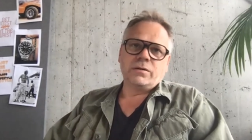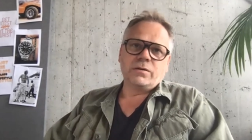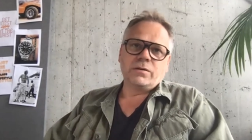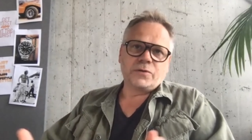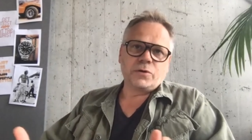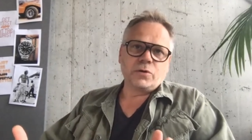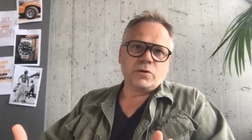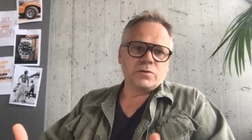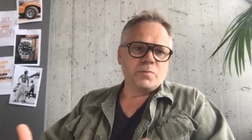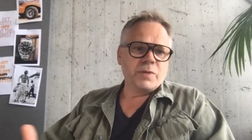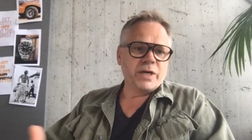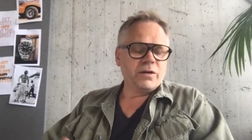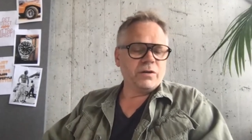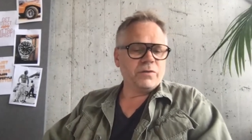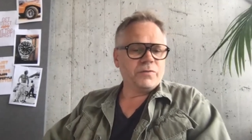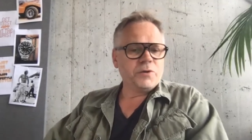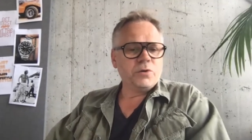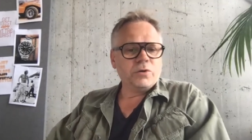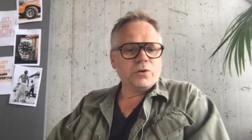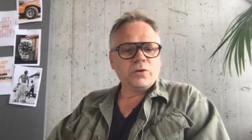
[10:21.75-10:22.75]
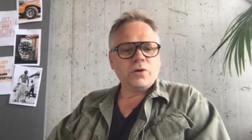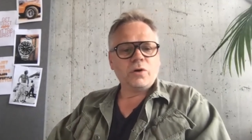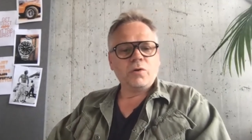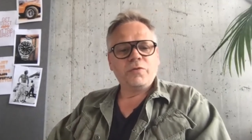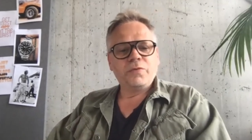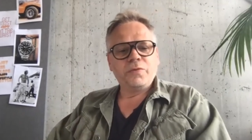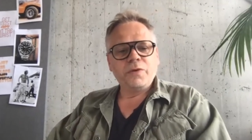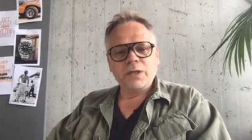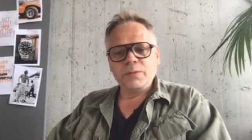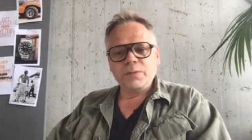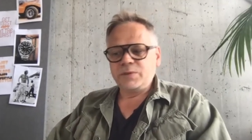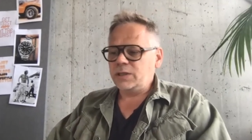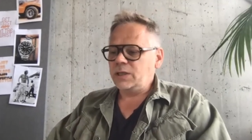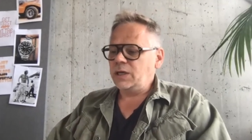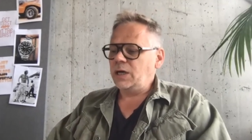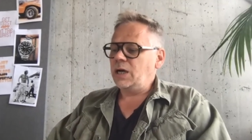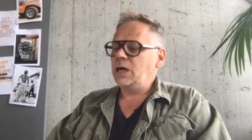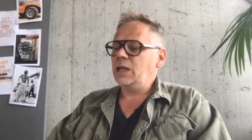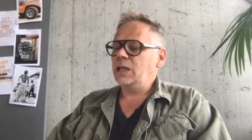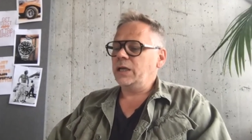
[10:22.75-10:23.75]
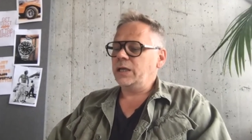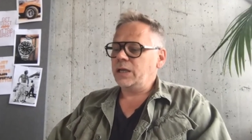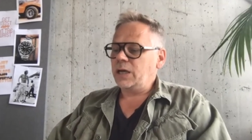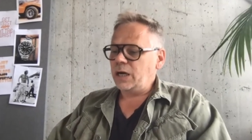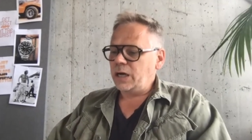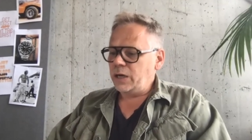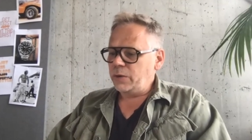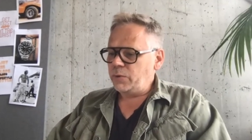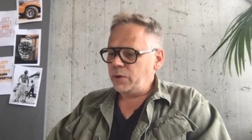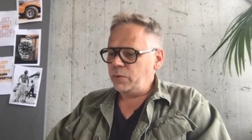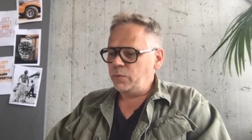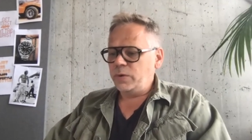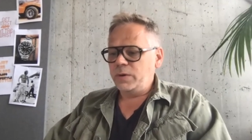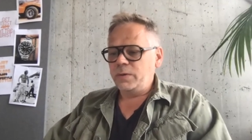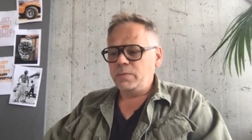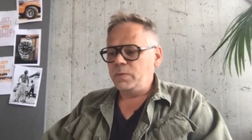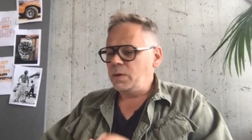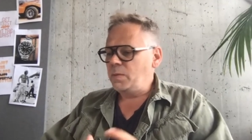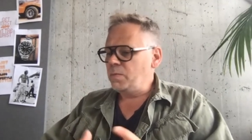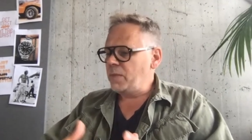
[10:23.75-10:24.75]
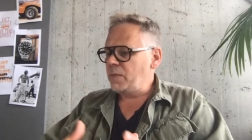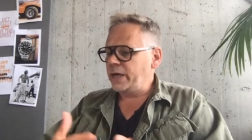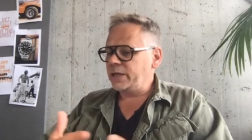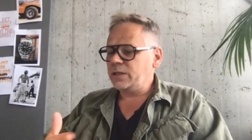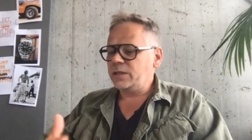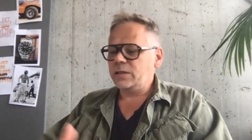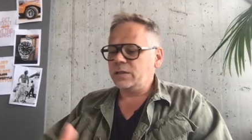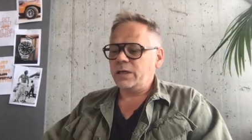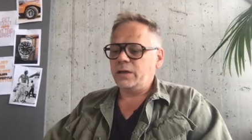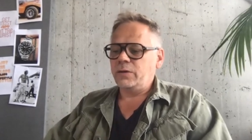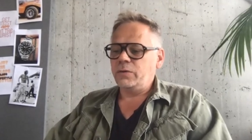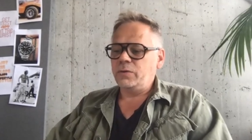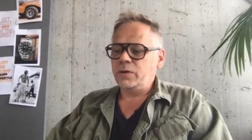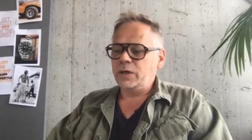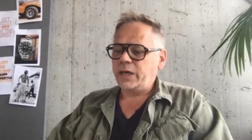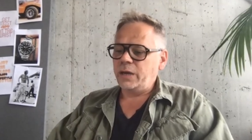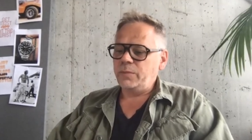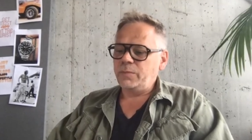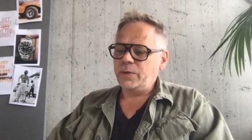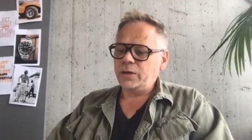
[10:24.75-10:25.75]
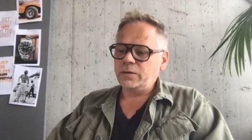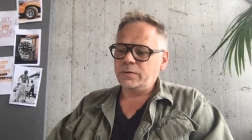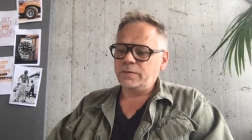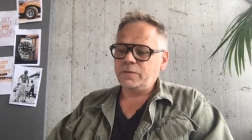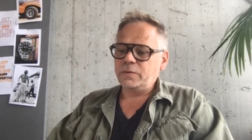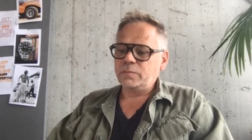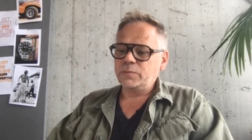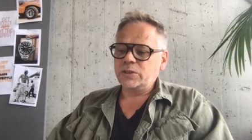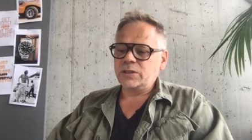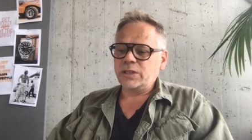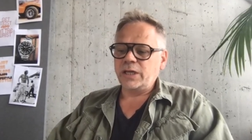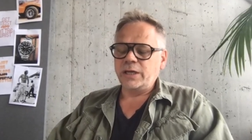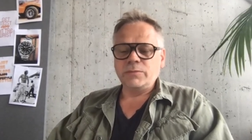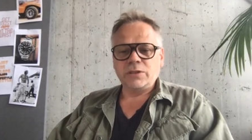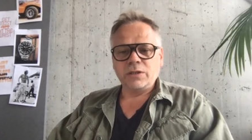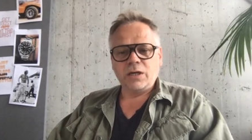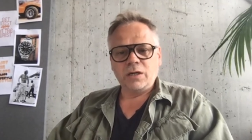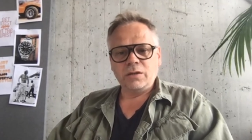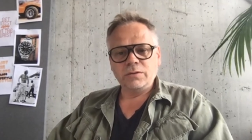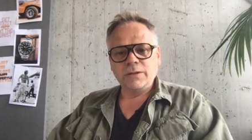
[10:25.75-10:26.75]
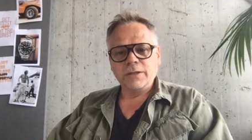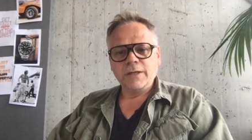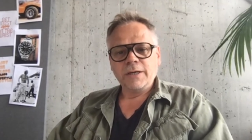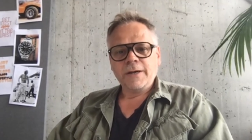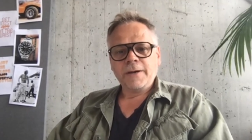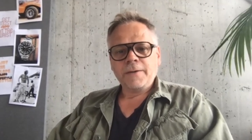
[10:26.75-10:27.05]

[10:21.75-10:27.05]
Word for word: of course, many of you know Philip Stahl and I. We, we, we met, we came in from the same town,